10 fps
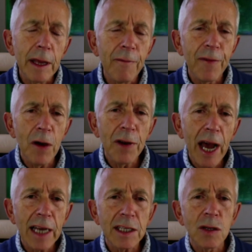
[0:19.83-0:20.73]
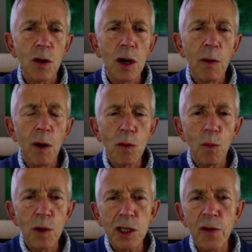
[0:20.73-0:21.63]
Fiona asked,
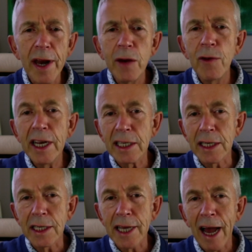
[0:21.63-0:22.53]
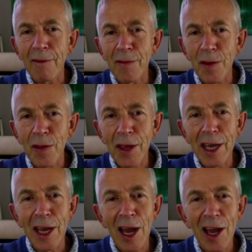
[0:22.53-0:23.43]
was there any reason to have
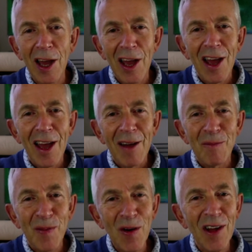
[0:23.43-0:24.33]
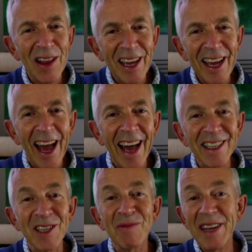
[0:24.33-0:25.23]
the broccoli
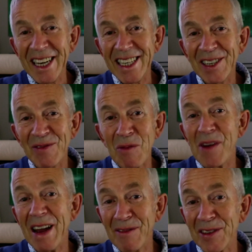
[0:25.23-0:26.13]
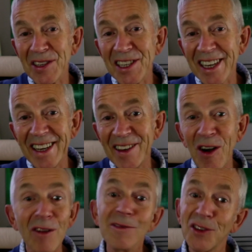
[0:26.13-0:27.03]
and spinach for breakfast and
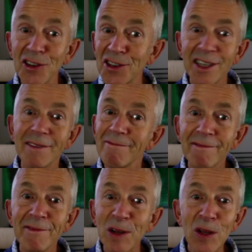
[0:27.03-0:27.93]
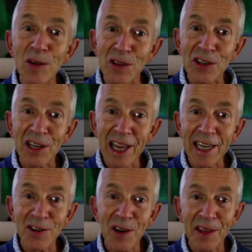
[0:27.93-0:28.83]
not just for lunch and
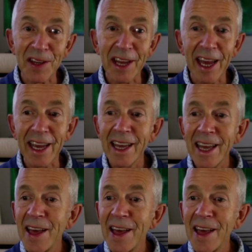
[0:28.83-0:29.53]
later on in the day?